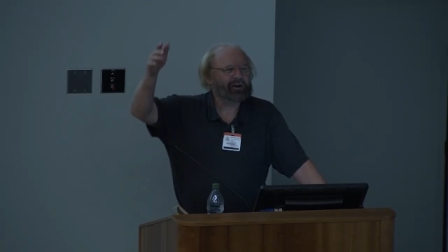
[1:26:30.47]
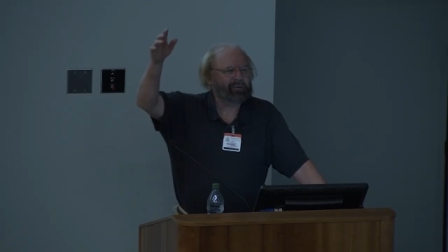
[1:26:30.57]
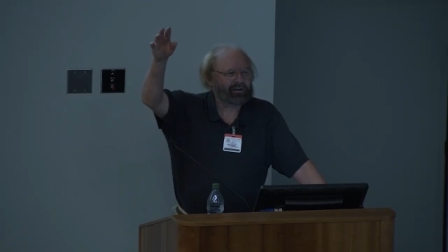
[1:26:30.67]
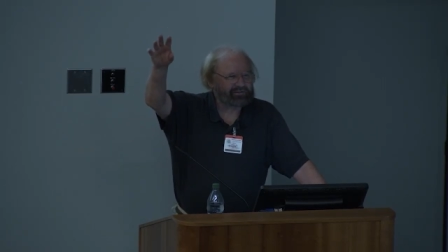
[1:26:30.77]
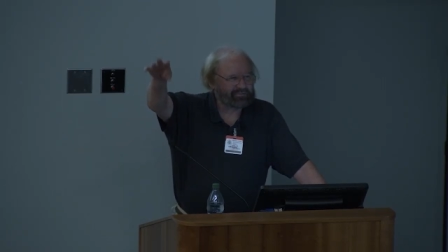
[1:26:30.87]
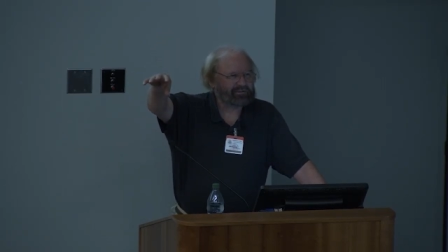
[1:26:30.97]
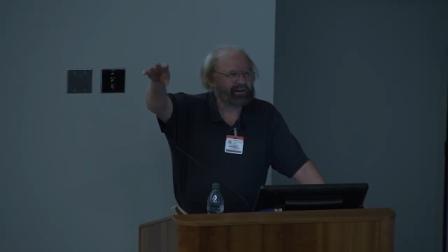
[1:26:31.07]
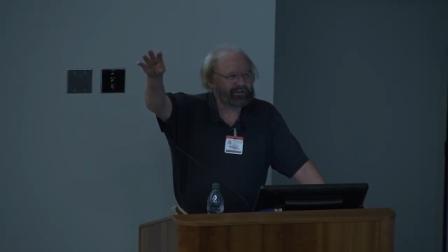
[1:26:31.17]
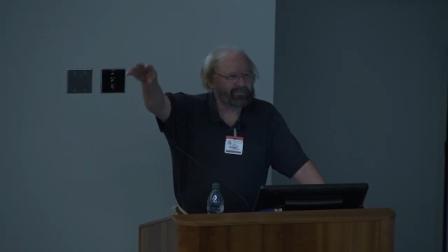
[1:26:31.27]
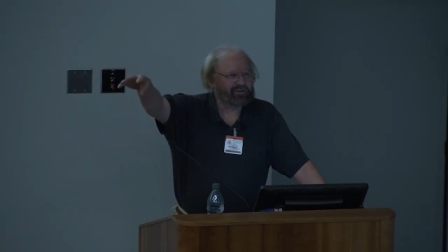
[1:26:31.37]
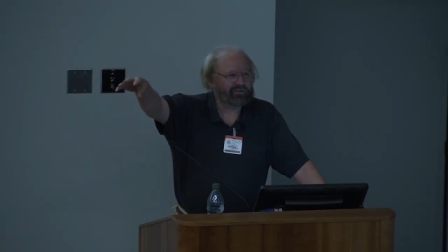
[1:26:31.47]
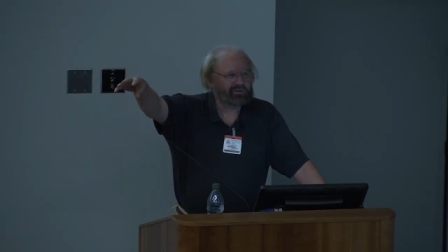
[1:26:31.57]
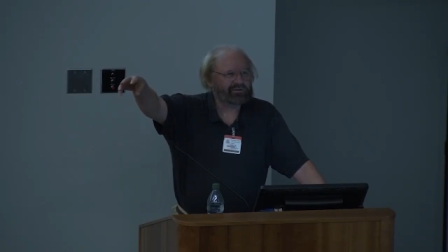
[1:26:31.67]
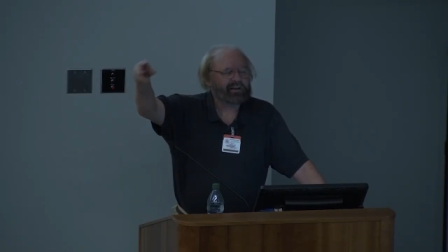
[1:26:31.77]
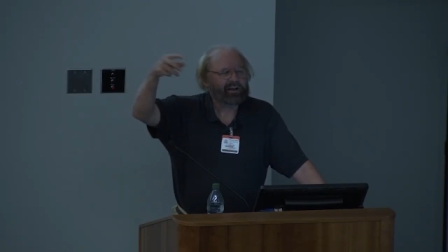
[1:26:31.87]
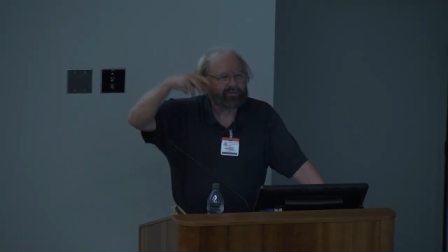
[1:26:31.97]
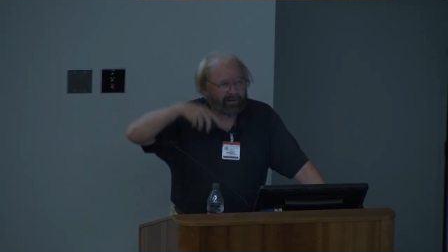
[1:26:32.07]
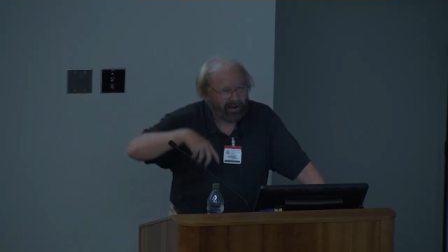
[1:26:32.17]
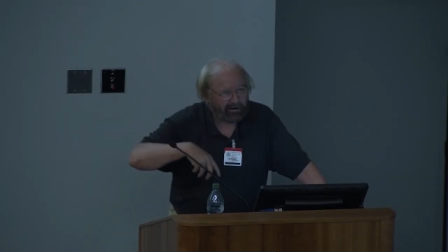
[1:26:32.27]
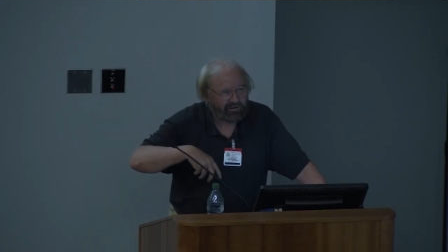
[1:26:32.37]
about substantive issues in
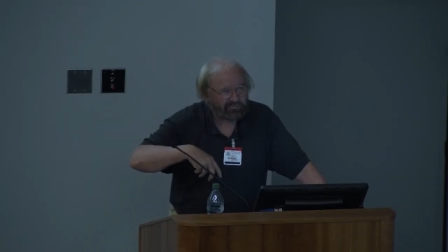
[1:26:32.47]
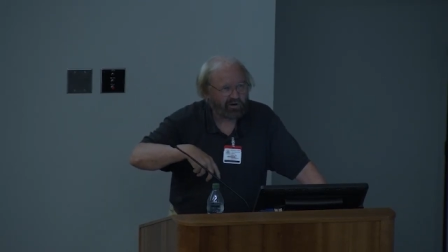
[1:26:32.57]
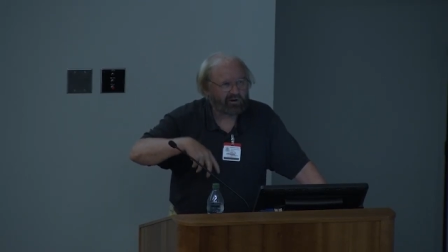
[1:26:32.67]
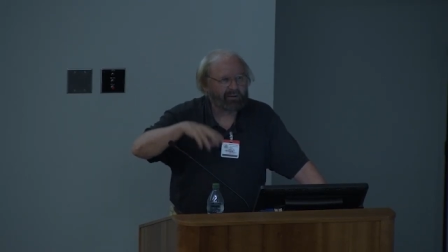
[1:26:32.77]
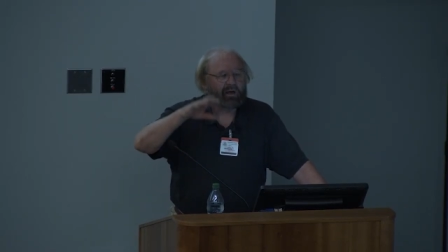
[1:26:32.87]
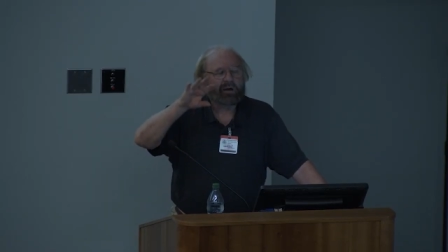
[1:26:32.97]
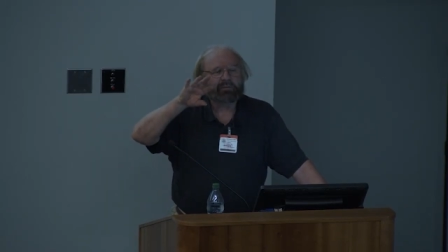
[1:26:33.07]
the language program.